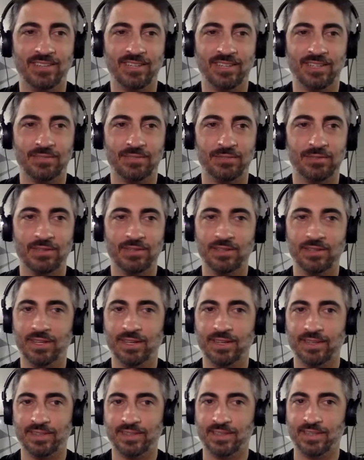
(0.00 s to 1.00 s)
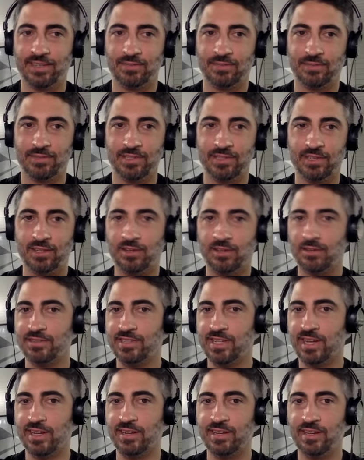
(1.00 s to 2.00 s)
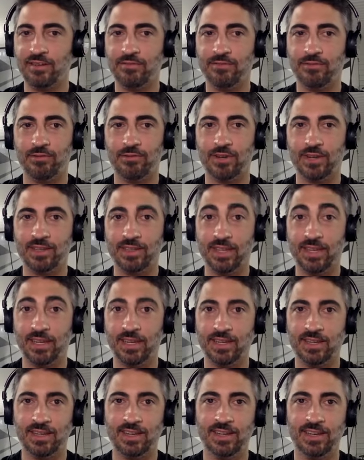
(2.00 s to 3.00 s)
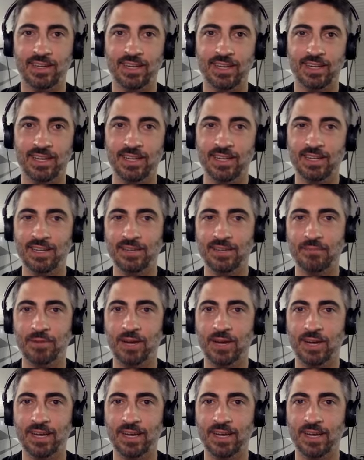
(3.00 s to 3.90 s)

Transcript: You get the real us. That's what y'all signed up for, I think. Anyway.